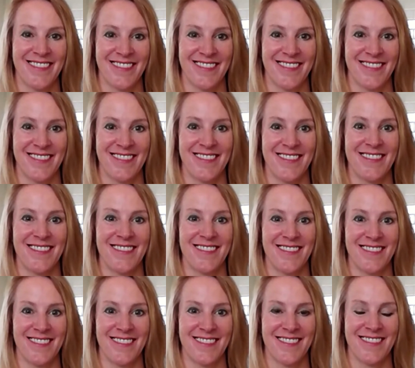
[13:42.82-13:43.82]

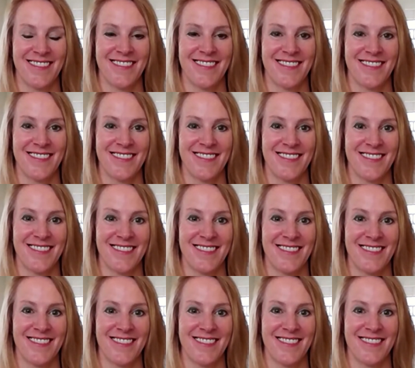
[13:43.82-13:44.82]

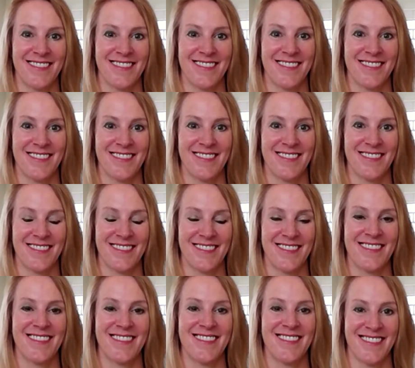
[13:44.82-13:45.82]

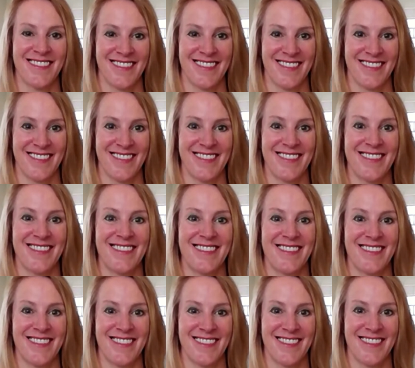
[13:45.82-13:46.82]

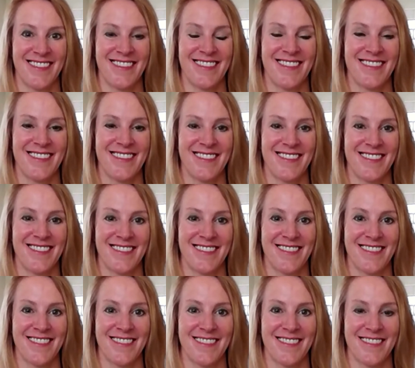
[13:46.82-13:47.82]

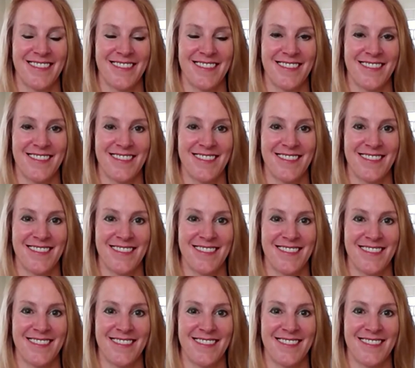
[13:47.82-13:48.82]

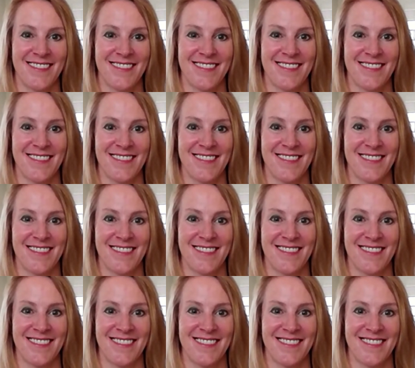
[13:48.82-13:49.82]

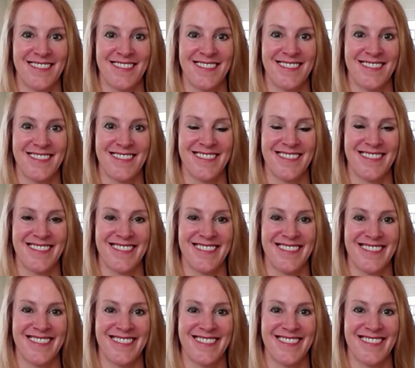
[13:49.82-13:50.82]

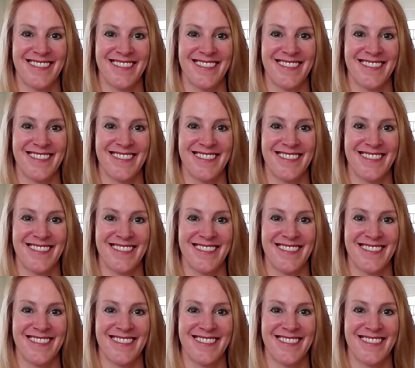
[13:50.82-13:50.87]
[no speech]